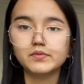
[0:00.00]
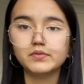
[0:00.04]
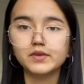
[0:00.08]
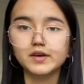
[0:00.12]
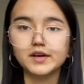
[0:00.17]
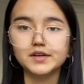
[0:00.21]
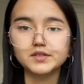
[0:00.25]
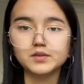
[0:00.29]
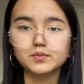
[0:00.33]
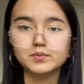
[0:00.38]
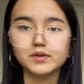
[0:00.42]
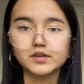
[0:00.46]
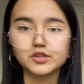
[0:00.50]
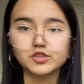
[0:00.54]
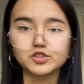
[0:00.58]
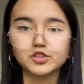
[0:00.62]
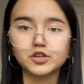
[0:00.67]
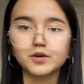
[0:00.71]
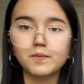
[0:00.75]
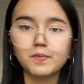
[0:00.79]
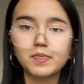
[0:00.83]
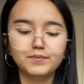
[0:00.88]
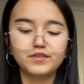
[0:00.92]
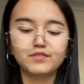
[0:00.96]
Here's a
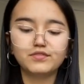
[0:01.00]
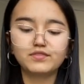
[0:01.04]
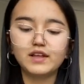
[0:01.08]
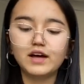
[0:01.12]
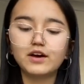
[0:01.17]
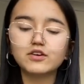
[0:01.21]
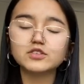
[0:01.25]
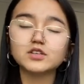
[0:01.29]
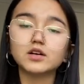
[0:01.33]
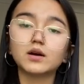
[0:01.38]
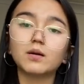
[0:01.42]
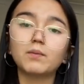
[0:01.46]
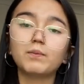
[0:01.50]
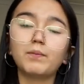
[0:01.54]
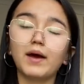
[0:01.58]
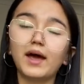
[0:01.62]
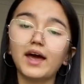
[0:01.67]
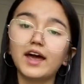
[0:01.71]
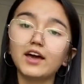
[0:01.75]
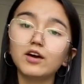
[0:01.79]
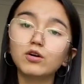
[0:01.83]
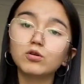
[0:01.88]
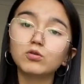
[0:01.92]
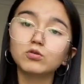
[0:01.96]
picture. The flowers are a
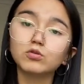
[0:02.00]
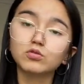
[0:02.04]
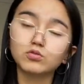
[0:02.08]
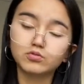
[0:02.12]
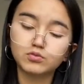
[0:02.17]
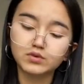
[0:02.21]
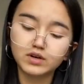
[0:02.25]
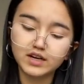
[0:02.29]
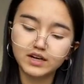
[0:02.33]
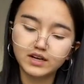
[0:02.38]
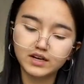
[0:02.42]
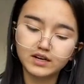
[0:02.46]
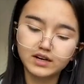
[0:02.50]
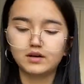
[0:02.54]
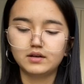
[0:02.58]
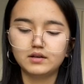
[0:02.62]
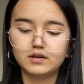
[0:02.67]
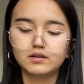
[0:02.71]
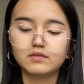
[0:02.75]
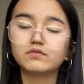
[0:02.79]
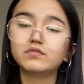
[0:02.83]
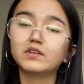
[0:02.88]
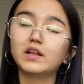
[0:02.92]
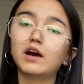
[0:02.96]
pale green
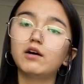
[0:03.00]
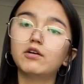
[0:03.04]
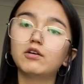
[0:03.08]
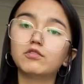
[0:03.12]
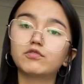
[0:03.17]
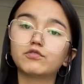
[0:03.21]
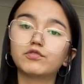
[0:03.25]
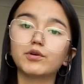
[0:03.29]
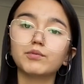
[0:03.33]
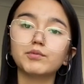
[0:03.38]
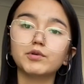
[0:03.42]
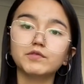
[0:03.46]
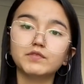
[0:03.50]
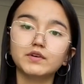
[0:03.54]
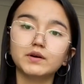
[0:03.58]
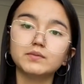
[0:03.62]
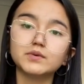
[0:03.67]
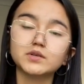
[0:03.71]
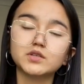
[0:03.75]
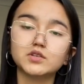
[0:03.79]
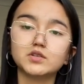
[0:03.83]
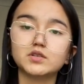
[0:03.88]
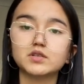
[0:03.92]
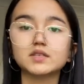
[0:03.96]
and flower from November
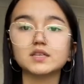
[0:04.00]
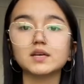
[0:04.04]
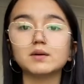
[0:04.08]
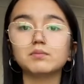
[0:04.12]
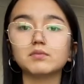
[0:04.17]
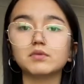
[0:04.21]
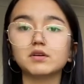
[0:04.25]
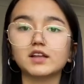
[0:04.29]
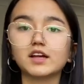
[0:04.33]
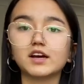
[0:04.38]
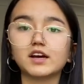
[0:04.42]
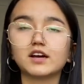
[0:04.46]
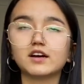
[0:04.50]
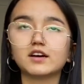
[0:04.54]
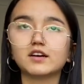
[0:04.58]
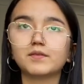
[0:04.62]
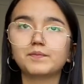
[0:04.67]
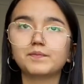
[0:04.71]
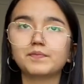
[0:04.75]
to December, like.